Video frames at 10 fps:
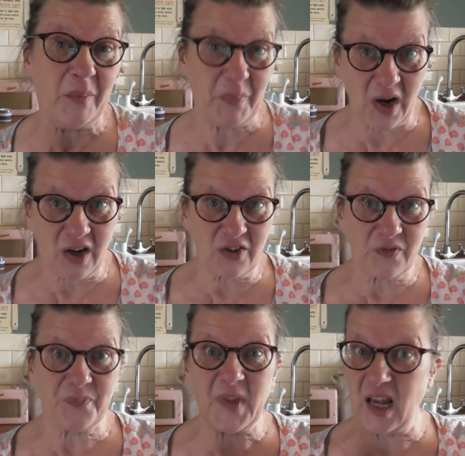But,
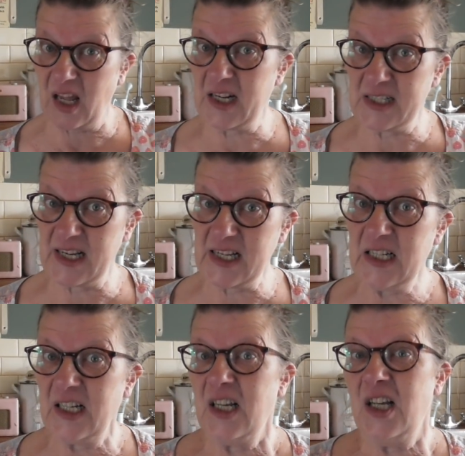like I said,
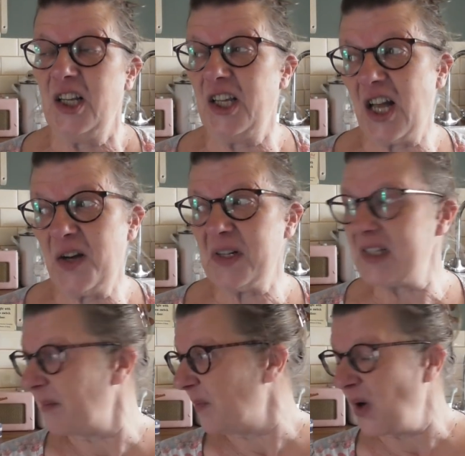you know, at
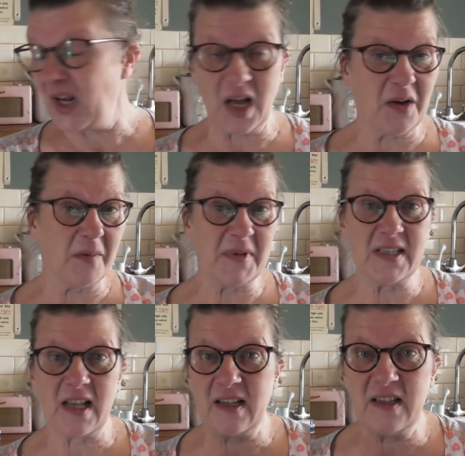some point I'm going to be
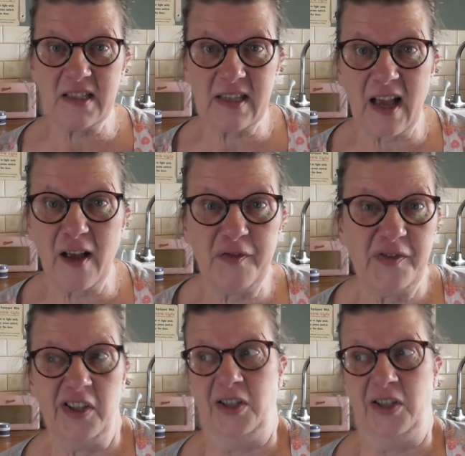selling this gaff.